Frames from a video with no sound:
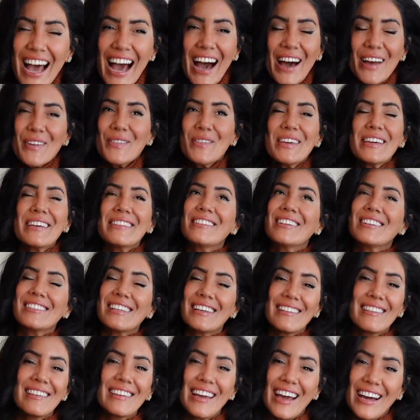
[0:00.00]
I don't think it does
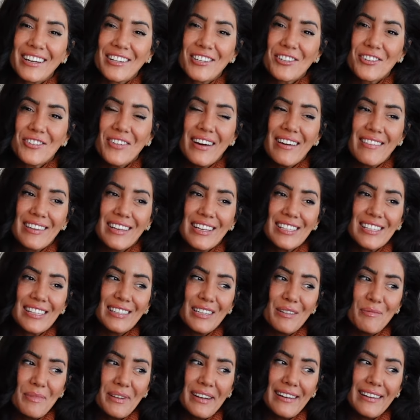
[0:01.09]
anything extra. I think it's a
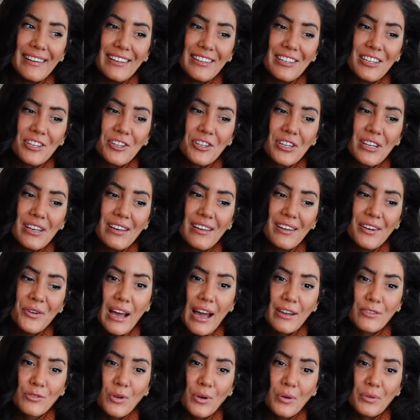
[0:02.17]
limited edition.
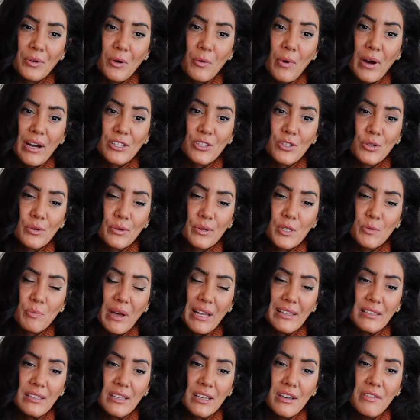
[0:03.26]
I don't know why it's so
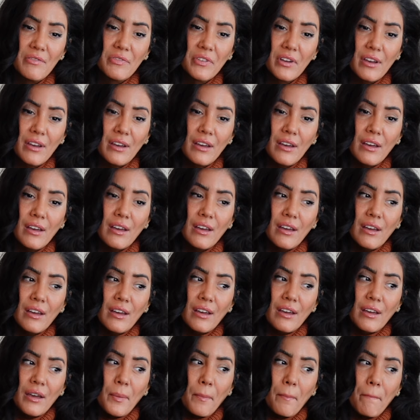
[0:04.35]
expensive
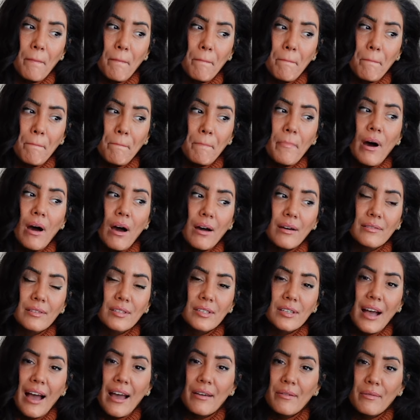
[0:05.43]
but
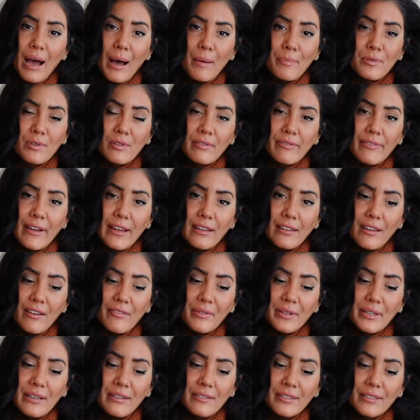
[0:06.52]
I absolutely fell in love
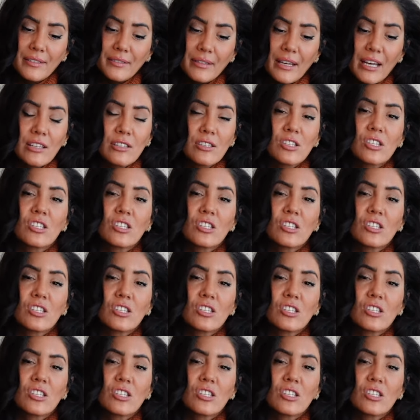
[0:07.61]
with it. It's